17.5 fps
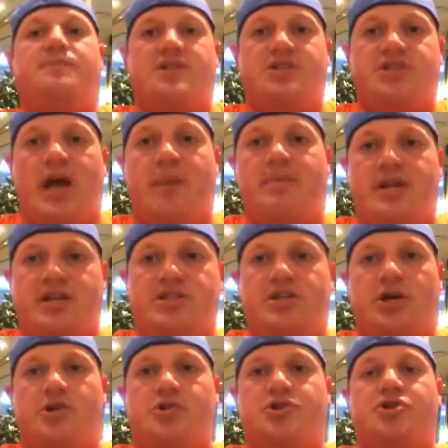the Japanese
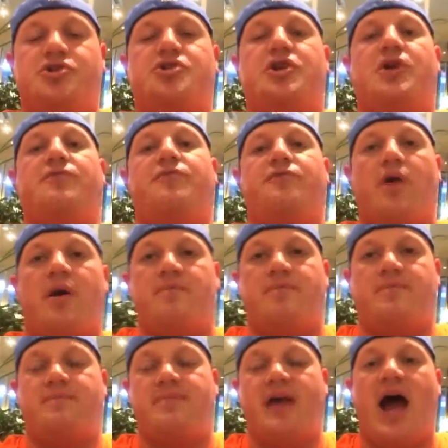soldiers
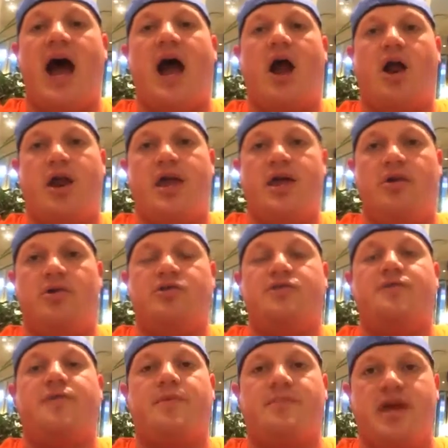from the higher
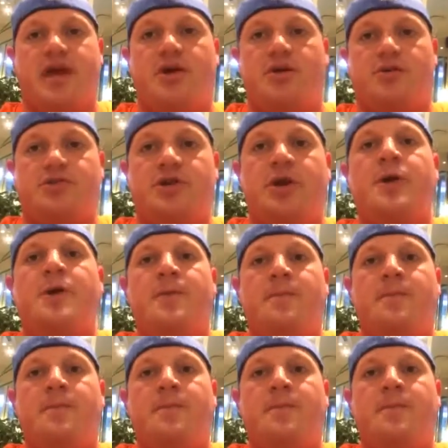hills, from the hills